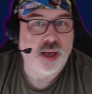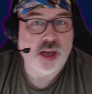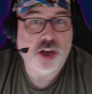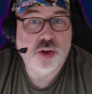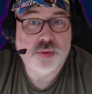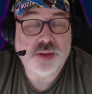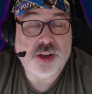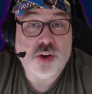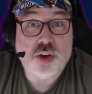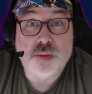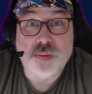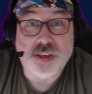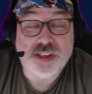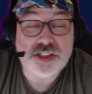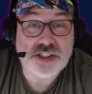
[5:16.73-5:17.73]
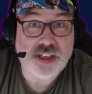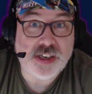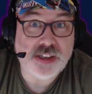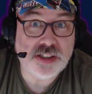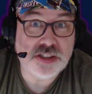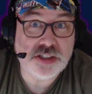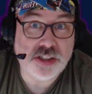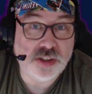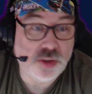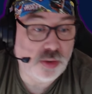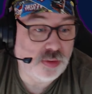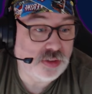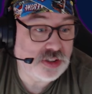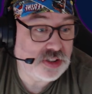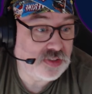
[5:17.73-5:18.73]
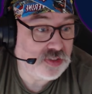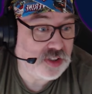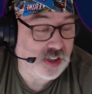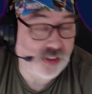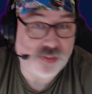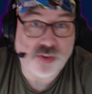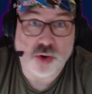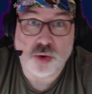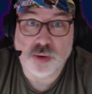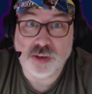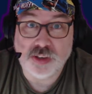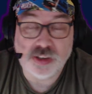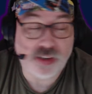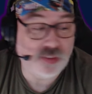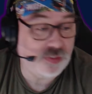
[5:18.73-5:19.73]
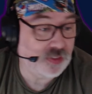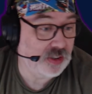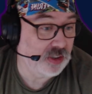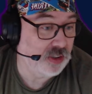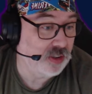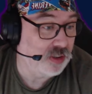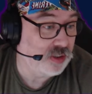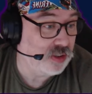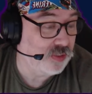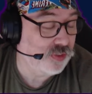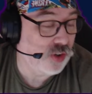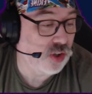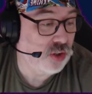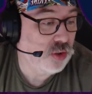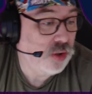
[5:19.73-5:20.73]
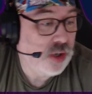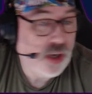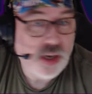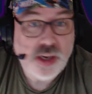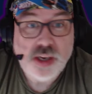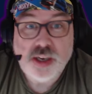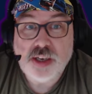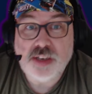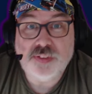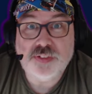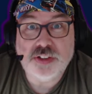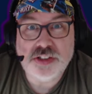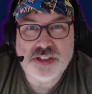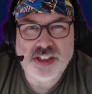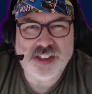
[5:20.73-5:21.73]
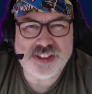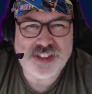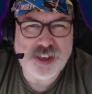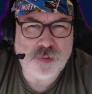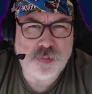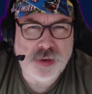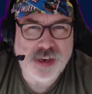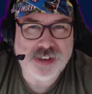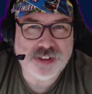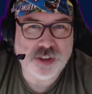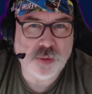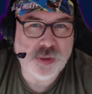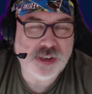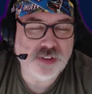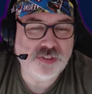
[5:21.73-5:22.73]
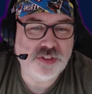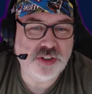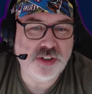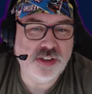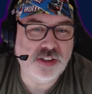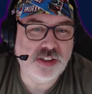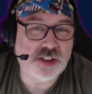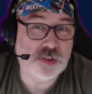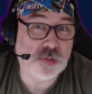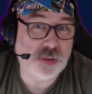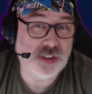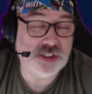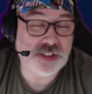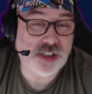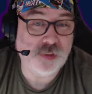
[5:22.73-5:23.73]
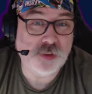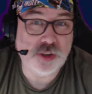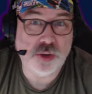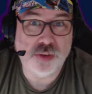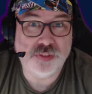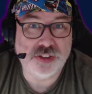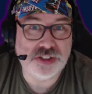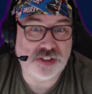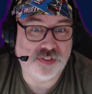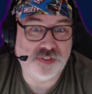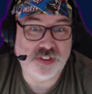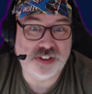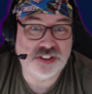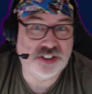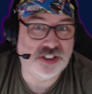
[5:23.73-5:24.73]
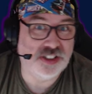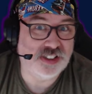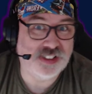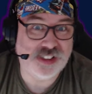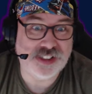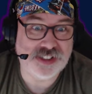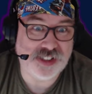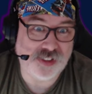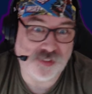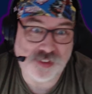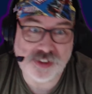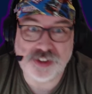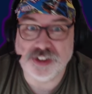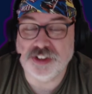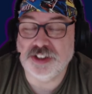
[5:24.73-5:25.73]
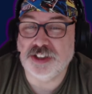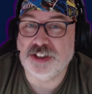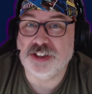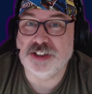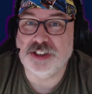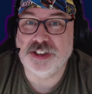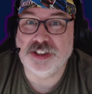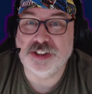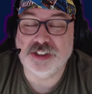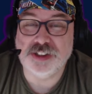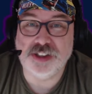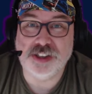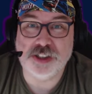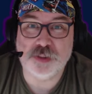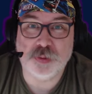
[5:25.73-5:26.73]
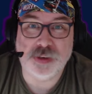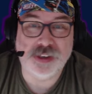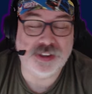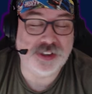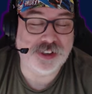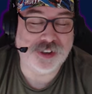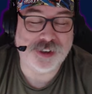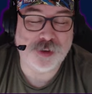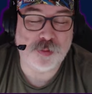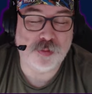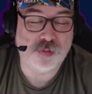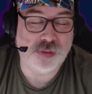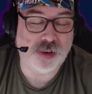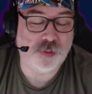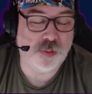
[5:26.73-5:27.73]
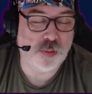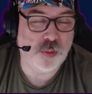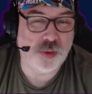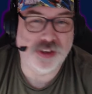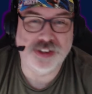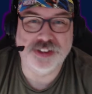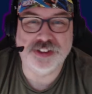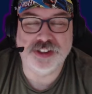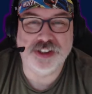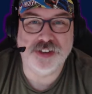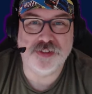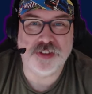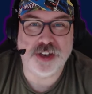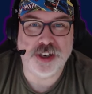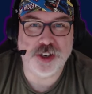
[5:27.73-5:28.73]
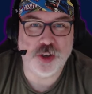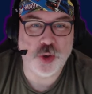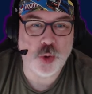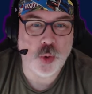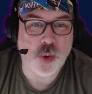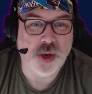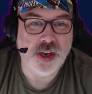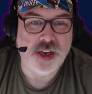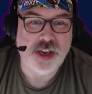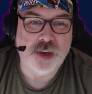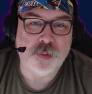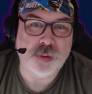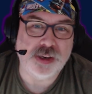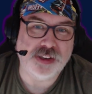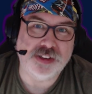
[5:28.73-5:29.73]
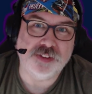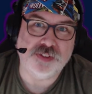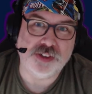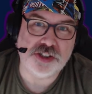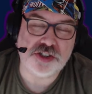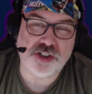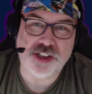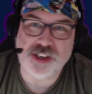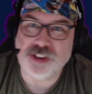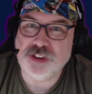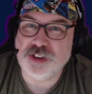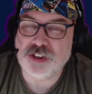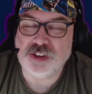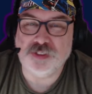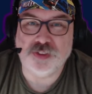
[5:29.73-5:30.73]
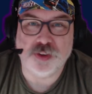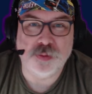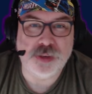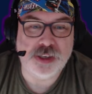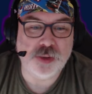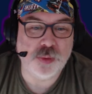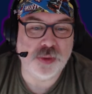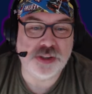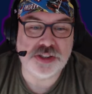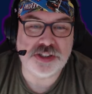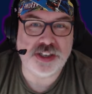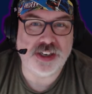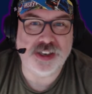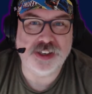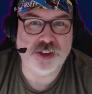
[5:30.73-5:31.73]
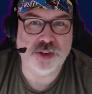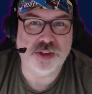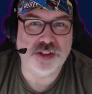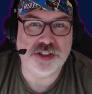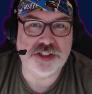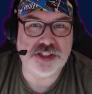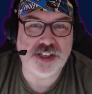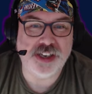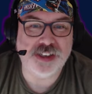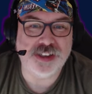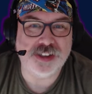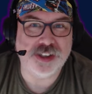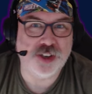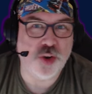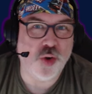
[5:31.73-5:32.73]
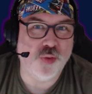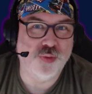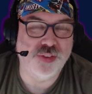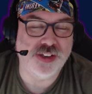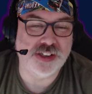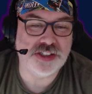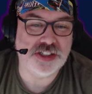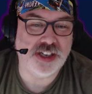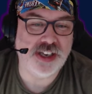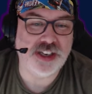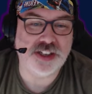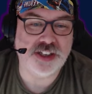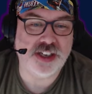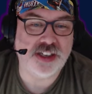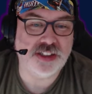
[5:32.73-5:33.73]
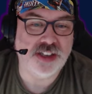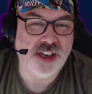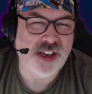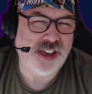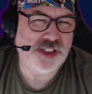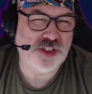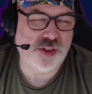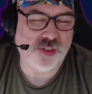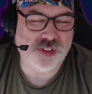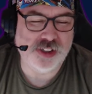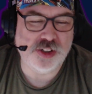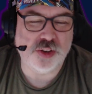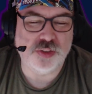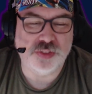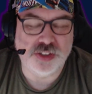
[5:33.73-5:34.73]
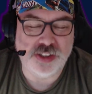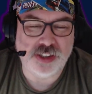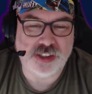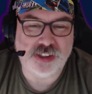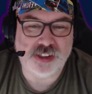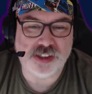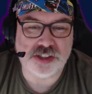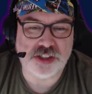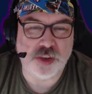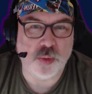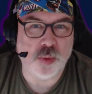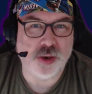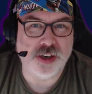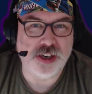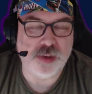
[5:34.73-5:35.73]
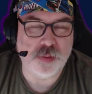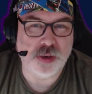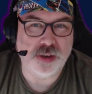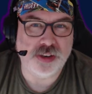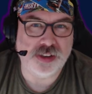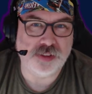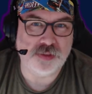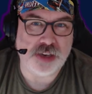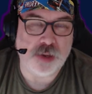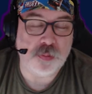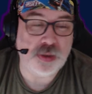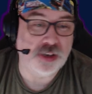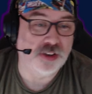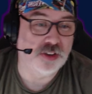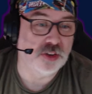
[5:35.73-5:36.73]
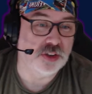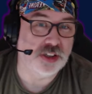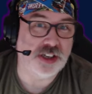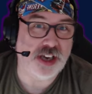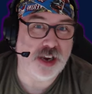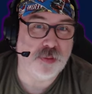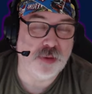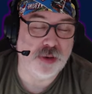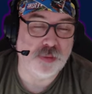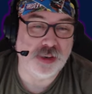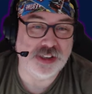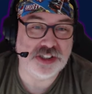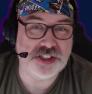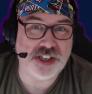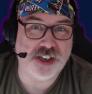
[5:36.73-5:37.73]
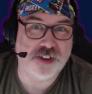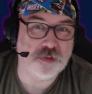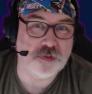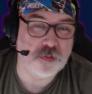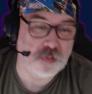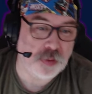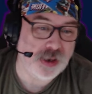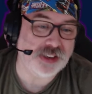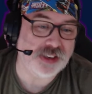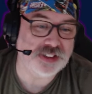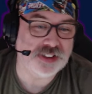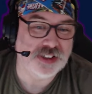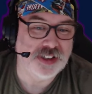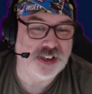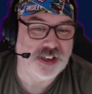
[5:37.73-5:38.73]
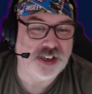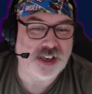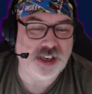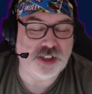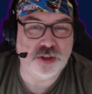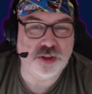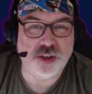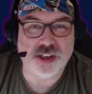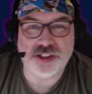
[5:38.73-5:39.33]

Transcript: I hope that all made sense. I know it's straightforward enough to, to follow. If there's actually a better way of doing this, please let me know. If there's a filter that does everything that I uh, explained there, I'm, I'm willing to give that a go. But the frustrating thing for me was that I couldn't see anything obvious like that. It's not very often that I actually worry about appearing on the camera myself, but I do